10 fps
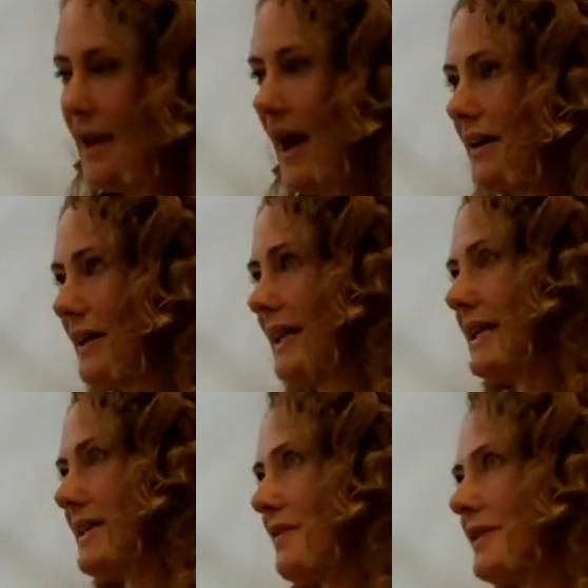and at
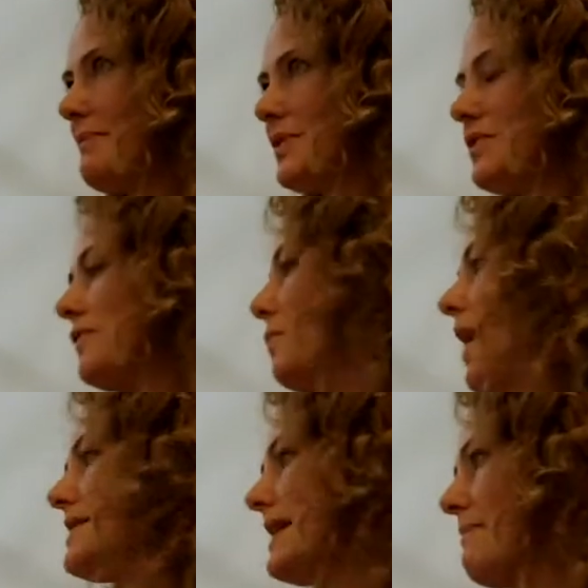least have some sort of
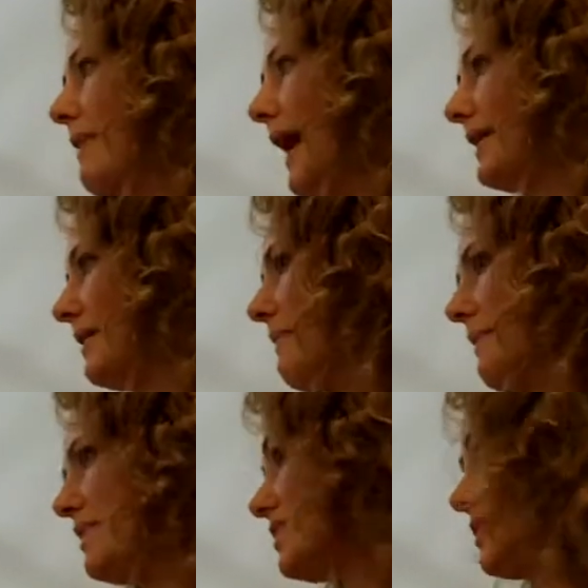wider impact than
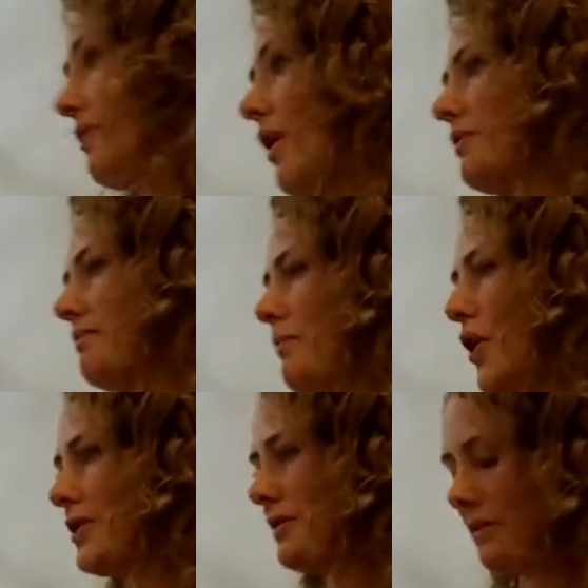maybe just our own
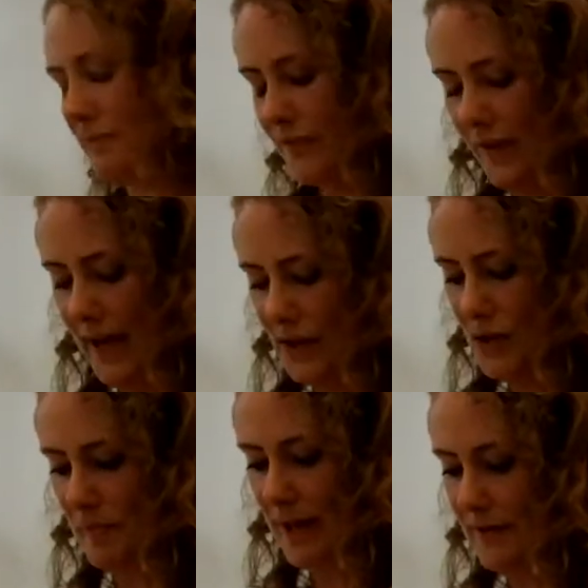personal
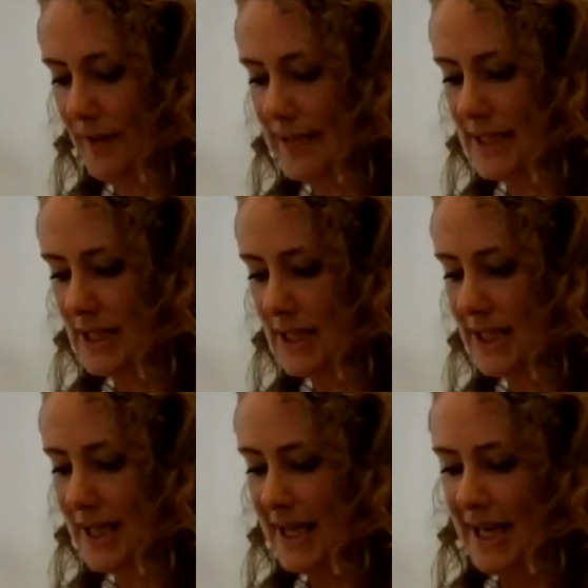financial benefit.
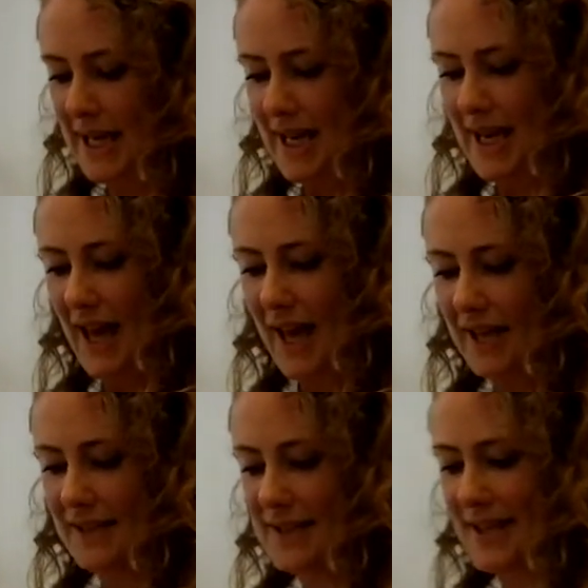
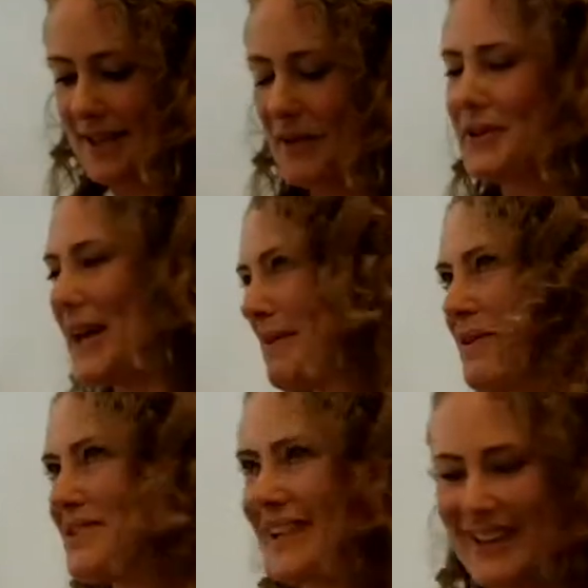And I'm getting
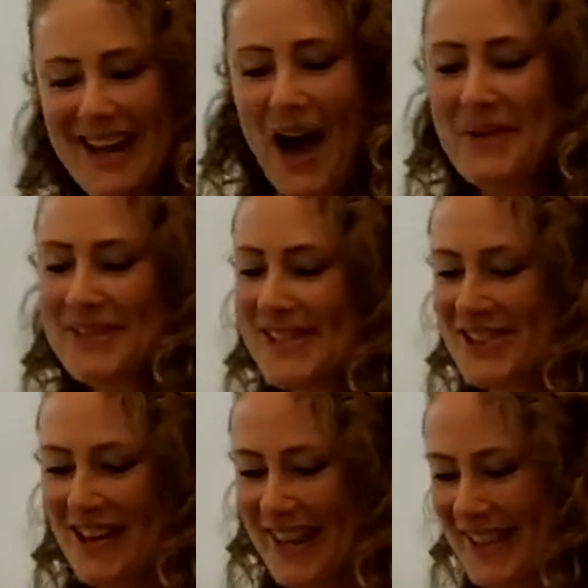emotional. I was
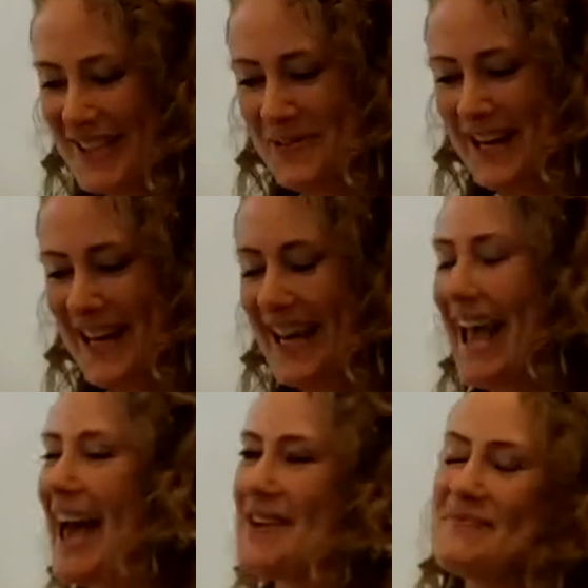struck this week
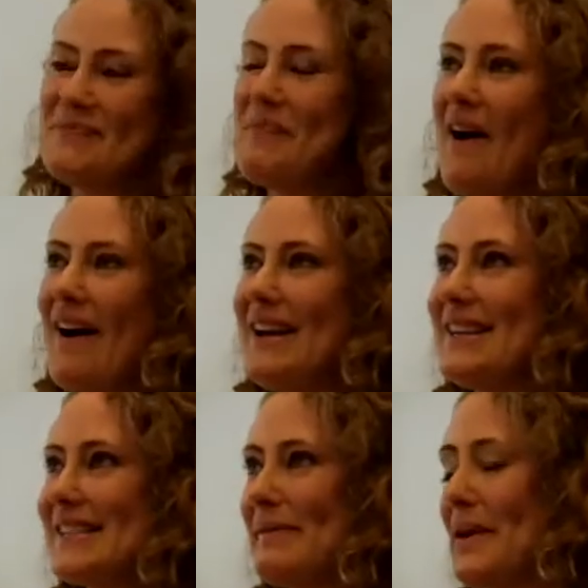
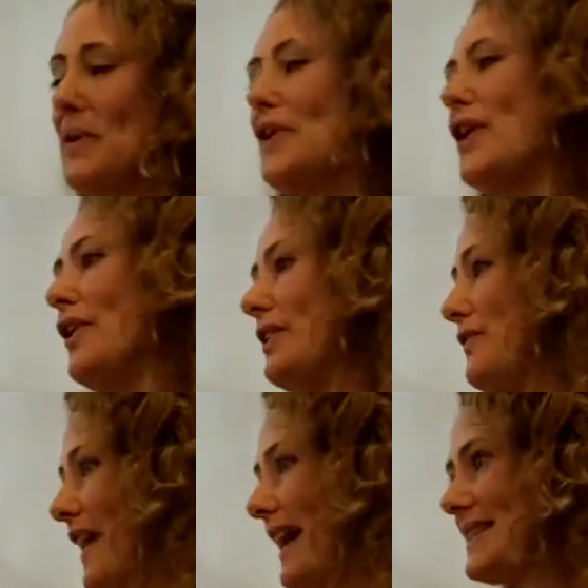there's something called the Girl
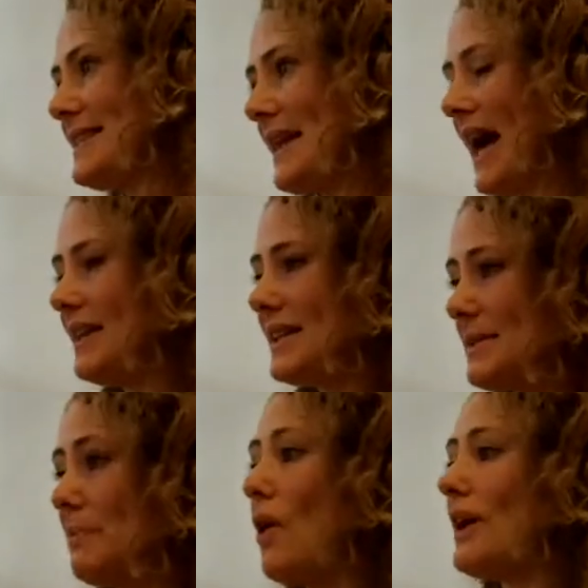Effect, and there's a
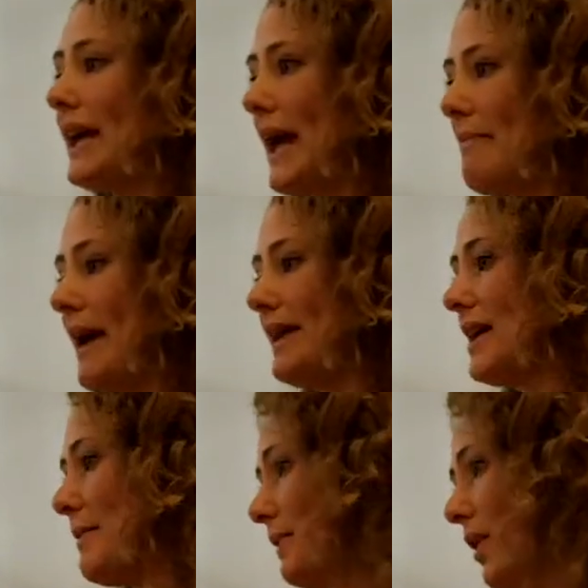blogging campaign that
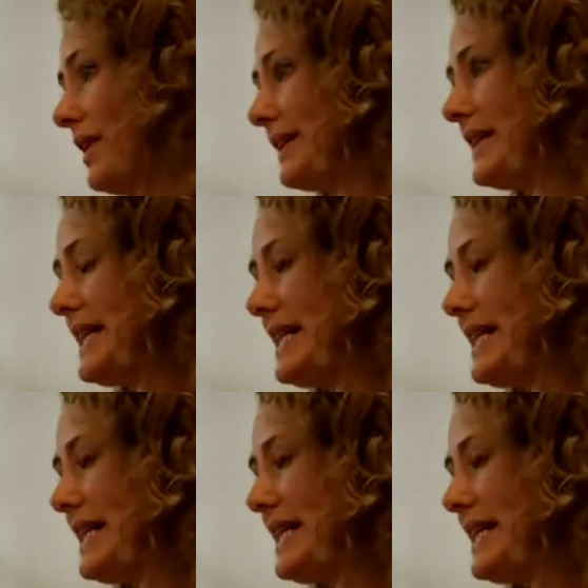a blogger